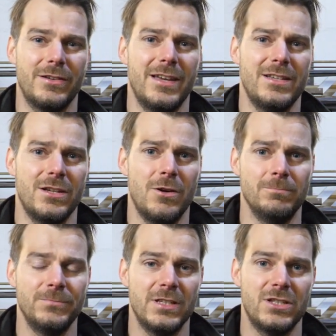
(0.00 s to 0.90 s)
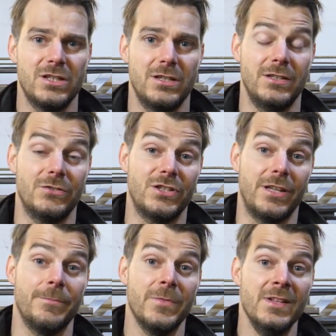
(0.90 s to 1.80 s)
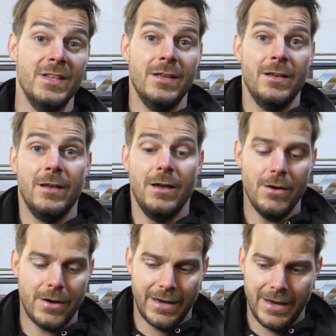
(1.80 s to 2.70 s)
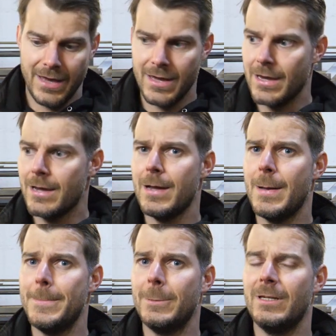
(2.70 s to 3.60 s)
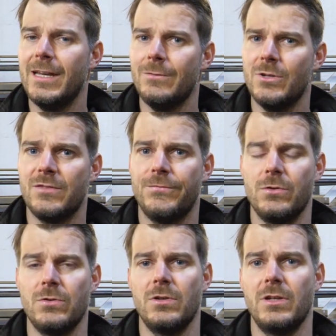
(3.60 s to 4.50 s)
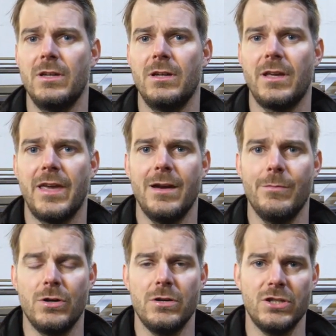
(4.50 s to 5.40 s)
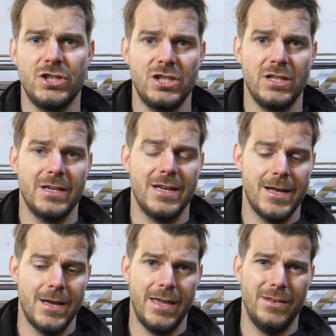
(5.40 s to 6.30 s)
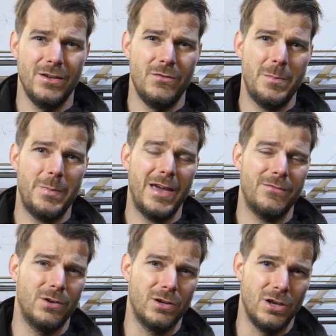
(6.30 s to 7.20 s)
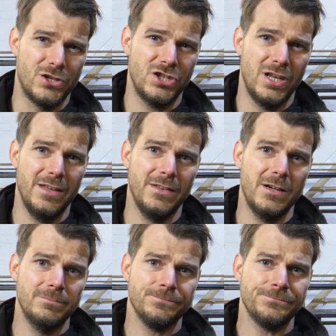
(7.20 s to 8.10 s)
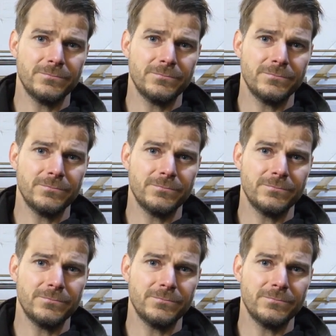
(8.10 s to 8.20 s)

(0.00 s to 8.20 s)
Okay, so that's interesting. Okay, well that was for the gearbox and the repair for the clutch cylinder.